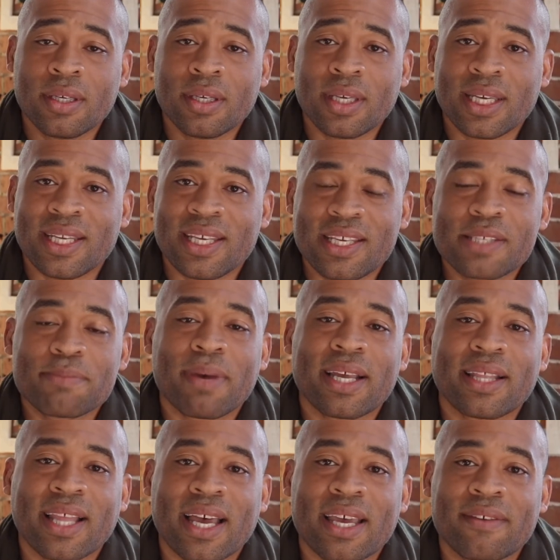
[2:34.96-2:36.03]
And is my
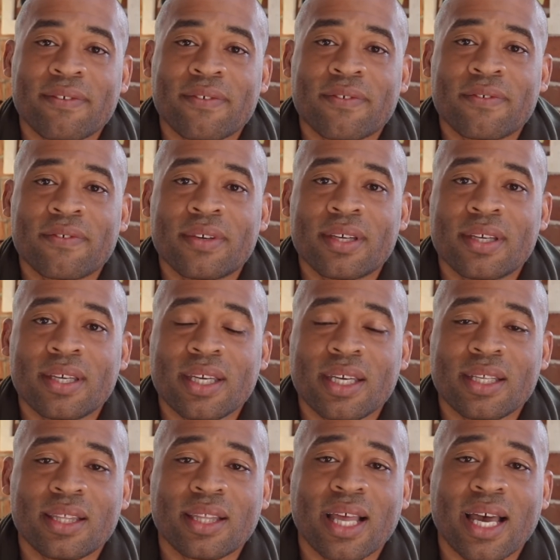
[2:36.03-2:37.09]
life
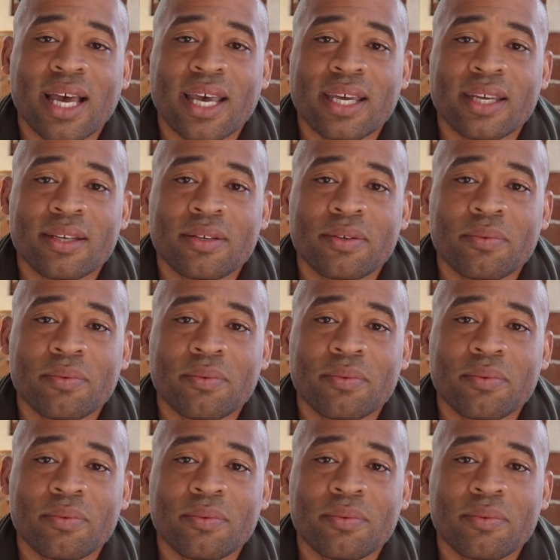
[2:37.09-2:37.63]
in line